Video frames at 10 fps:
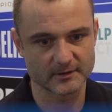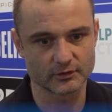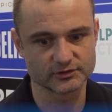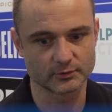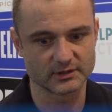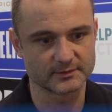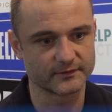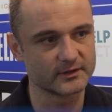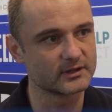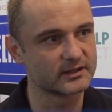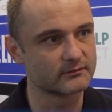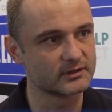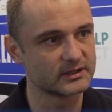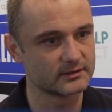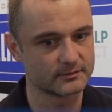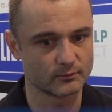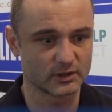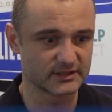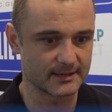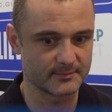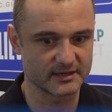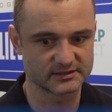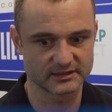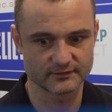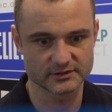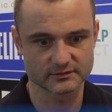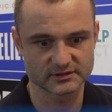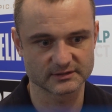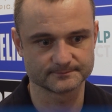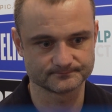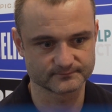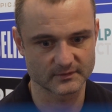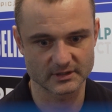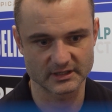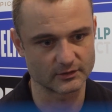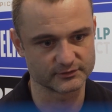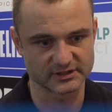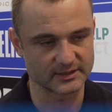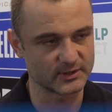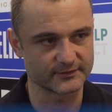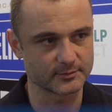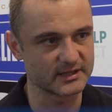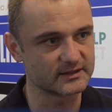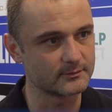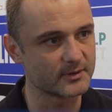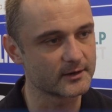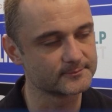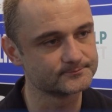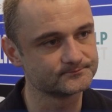but I also want them to feel like they're really, one, getting better as individuals, and obviously we have to make the team better.